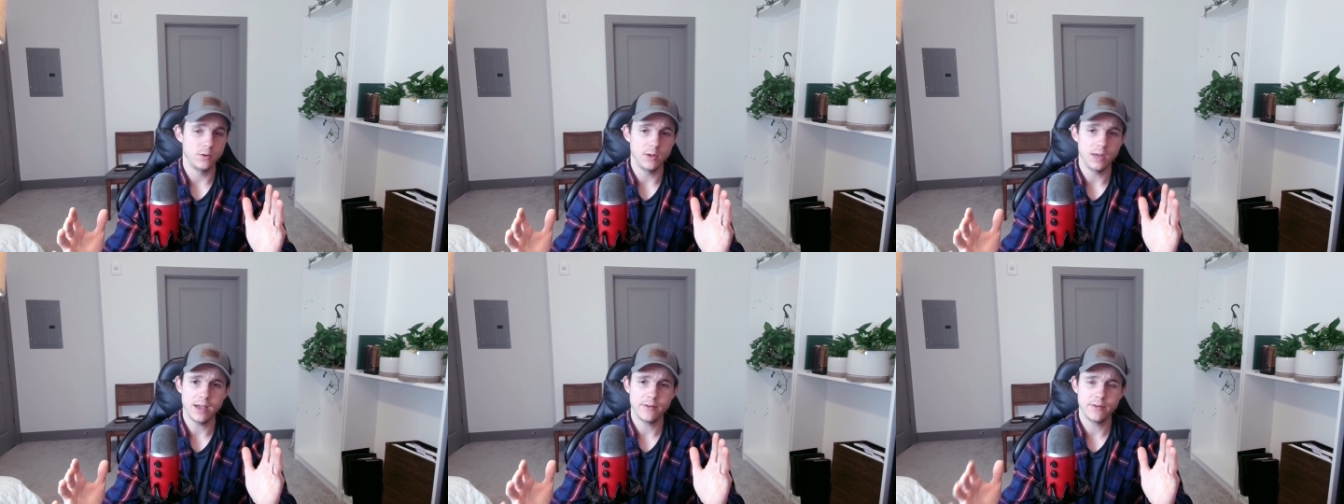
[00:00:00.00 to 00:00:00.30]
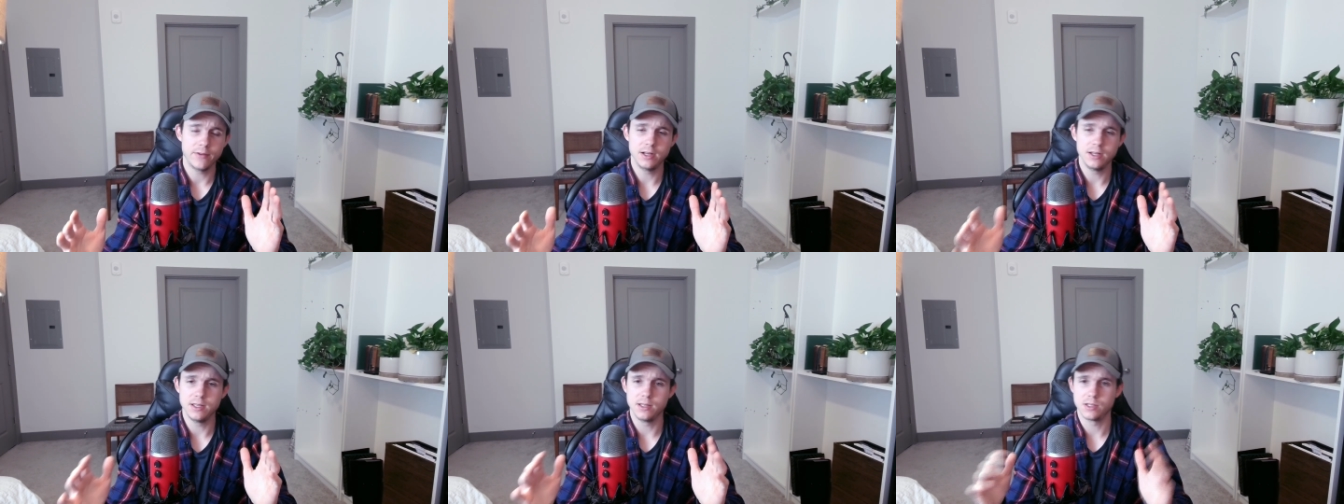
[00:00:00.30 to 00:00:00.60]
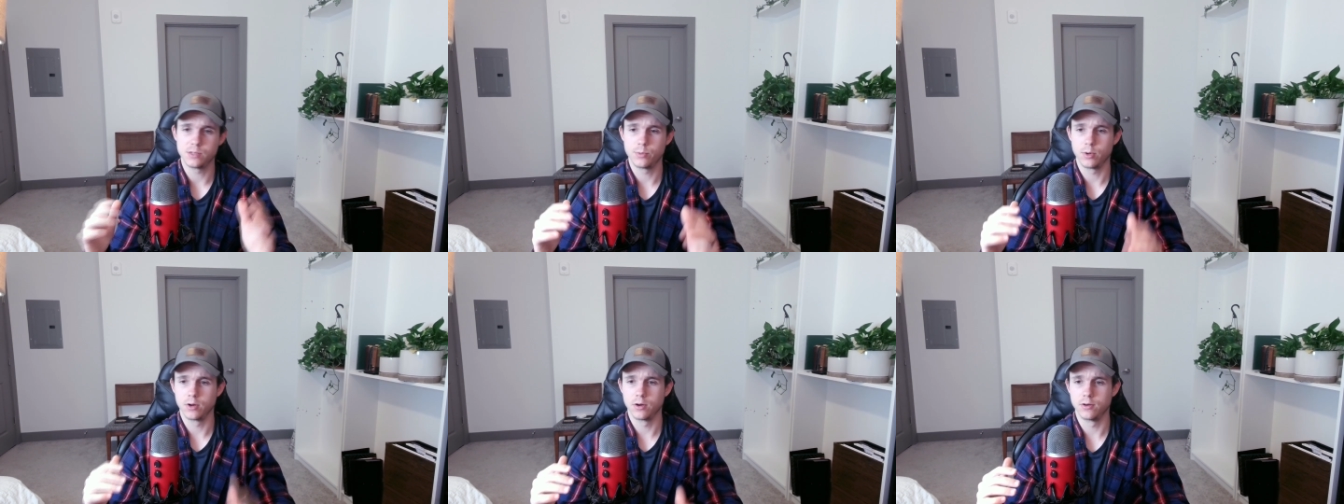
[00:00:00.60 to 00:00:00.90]
have any
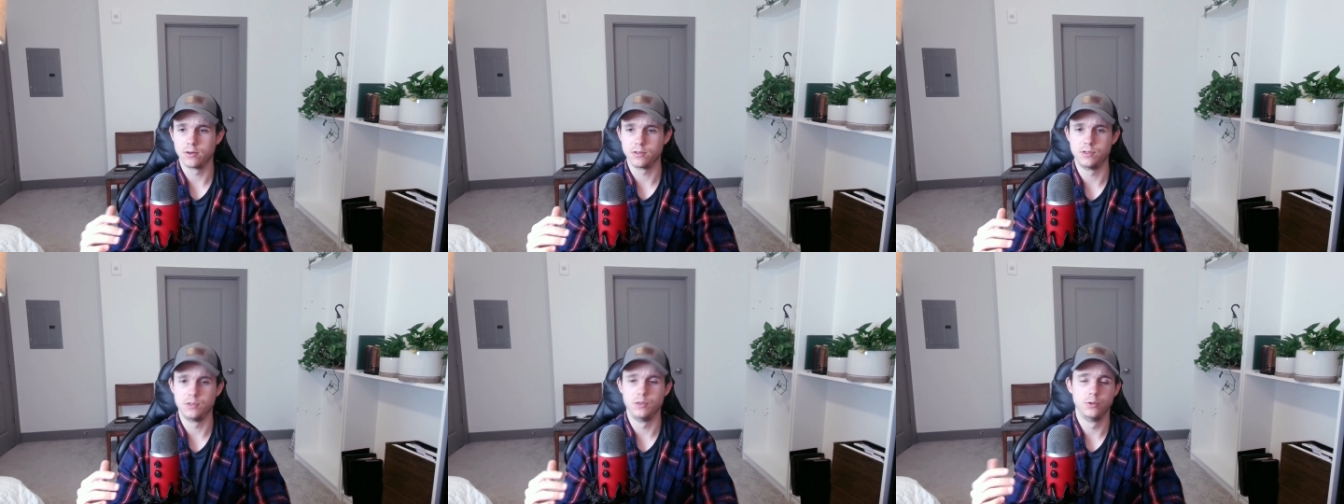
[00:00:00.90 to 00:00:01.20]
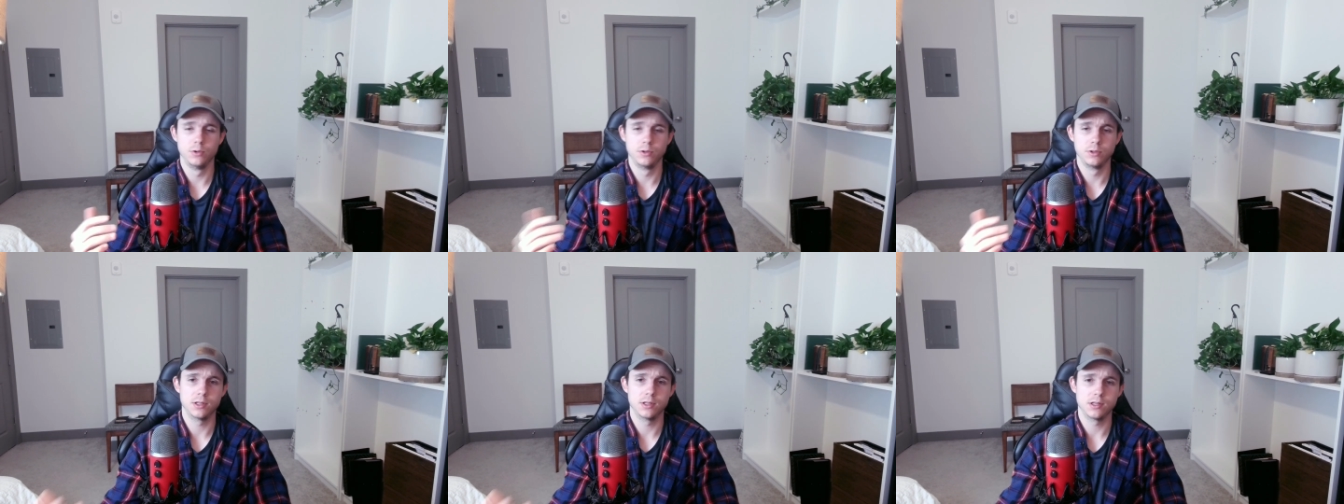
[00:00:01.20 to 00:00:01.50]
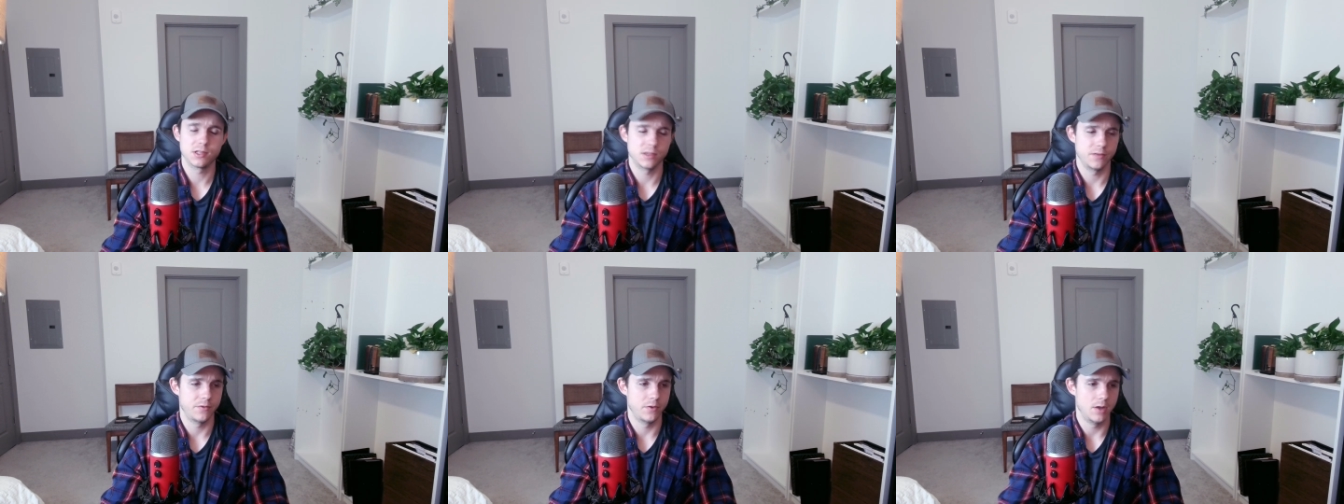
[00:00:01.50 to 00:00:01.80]
experience doing
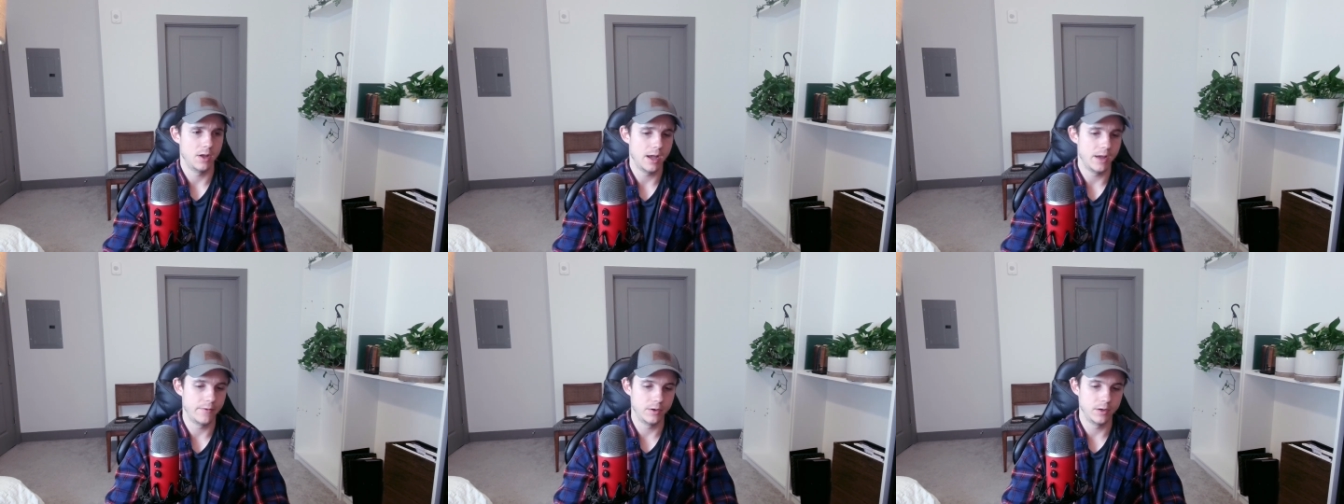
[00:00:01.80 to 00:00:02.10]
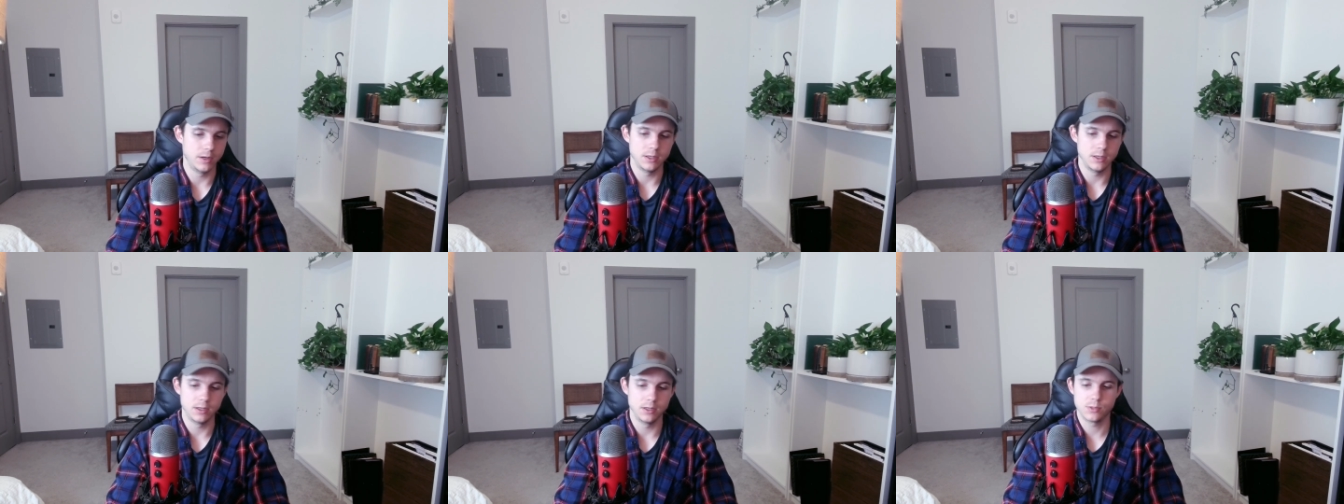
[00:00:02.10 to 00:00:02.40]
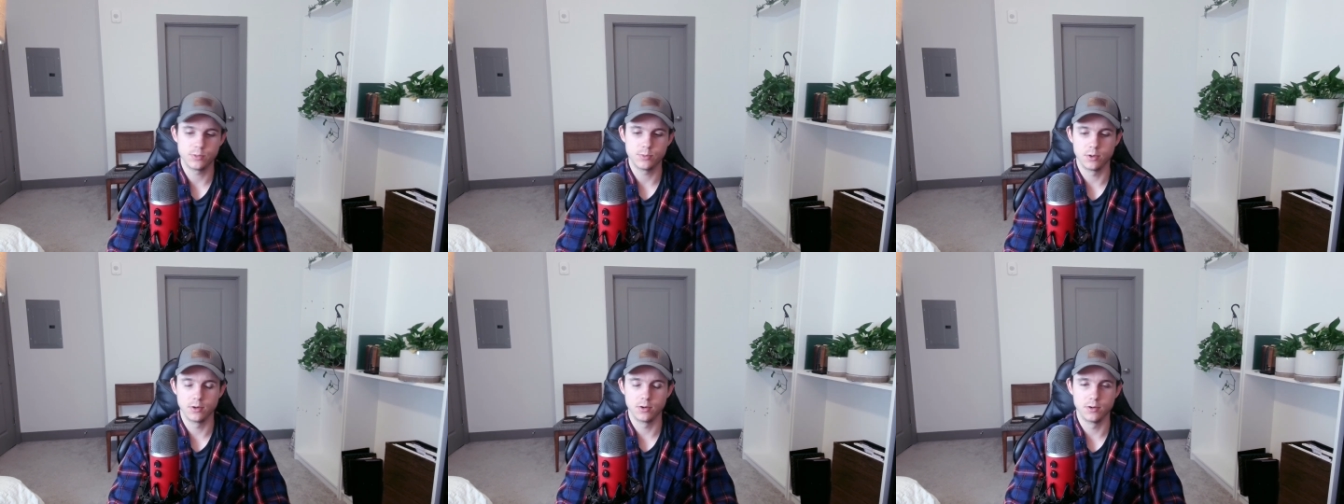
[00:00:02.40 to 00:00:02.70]
this, if you have any
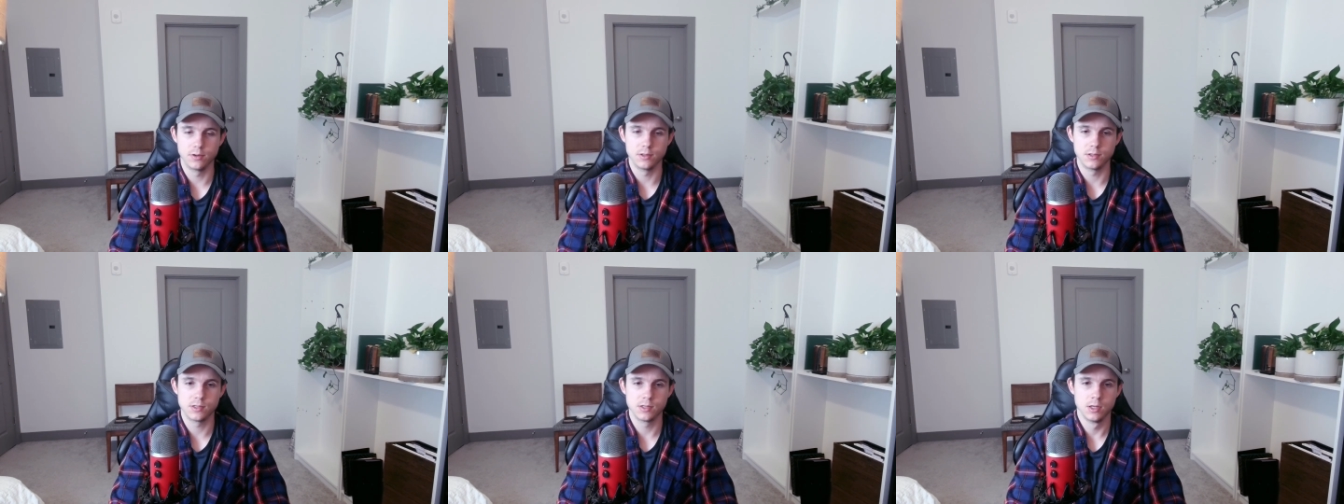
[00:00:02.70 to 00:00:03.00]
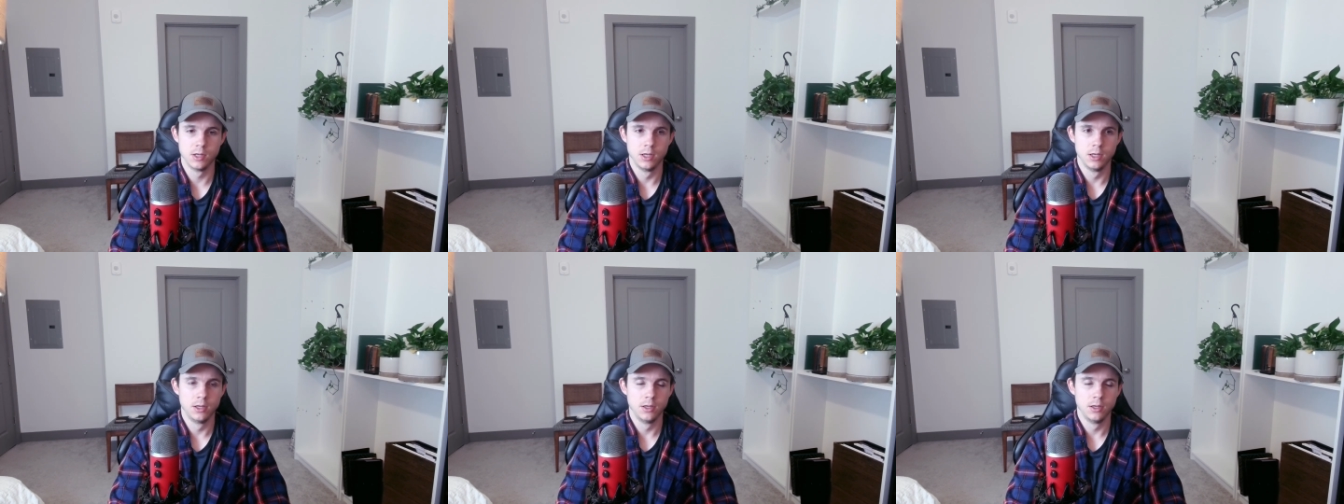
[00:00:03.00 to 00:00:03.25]
experience